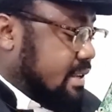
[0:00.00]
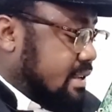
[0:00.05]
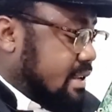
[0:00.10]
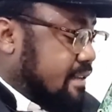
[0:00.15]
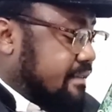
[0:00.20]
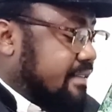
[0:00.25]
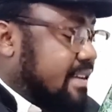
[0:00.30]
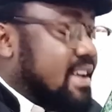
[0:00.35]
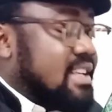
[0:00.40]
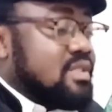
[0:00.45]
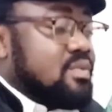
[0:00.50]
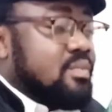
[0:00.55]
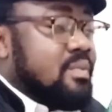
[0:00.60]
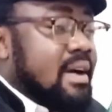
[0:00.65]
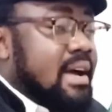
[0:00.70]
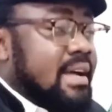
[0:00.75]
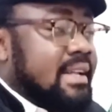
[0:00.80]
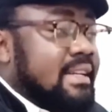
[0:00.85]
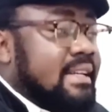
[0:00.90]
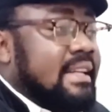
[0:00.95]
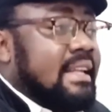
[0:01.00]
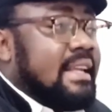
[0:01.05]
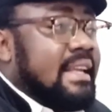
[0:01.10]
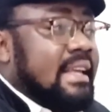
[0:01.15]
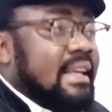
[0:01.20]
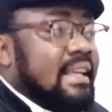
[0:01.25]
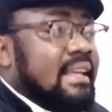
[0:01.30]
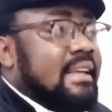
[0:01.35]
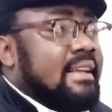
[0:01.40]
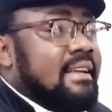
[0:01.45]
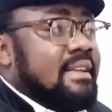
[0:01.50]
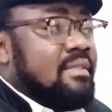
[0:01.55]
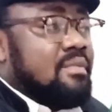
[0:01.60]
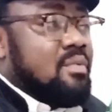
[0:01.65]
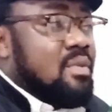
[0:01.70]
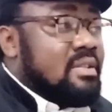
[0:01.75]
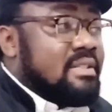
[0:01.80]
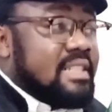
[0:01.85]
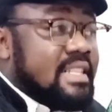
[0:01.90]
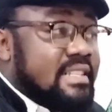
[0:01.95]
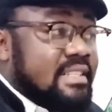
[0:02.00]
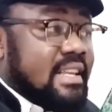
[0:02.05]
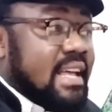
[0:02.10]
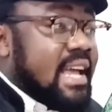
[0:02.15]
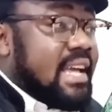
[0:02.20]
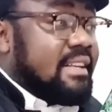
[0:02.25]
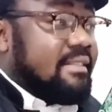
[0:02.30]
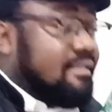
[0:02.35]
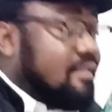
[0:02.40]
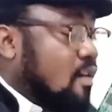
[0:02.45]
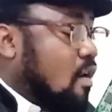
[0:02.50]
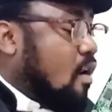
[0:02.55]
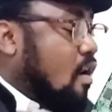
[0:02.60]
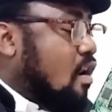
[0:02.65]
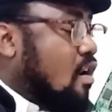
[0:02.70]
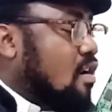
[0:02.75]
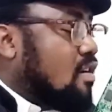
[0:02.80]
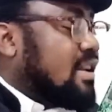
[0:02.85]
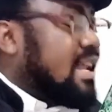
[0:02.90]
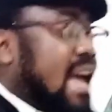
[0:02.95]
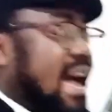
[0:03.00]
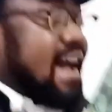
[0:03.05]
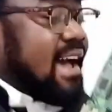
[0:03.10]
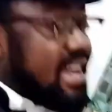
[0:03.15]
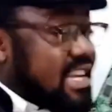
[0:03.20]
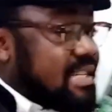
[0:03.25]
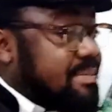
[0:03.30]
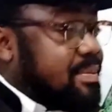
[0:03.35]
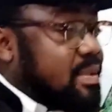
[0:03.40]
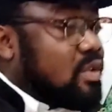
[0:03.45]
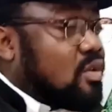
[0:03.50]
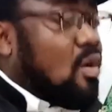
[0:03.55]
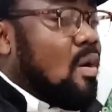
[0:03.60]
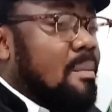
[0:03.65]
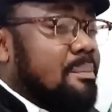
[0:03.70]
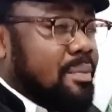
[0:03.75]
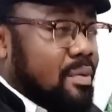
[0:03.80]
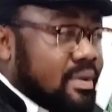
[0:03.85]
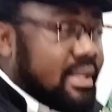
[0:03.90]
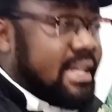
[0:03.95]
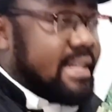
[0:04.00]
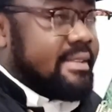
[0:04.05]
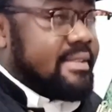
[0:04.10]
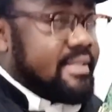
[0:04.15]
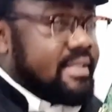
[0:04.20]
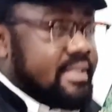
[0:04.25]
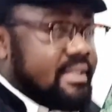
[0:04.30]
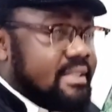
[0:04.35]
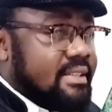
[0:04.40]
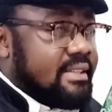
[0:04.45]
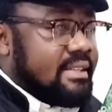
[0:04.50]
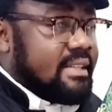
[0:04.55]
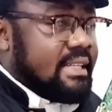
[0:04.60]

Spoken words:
The first one was designed for all the high-speed components,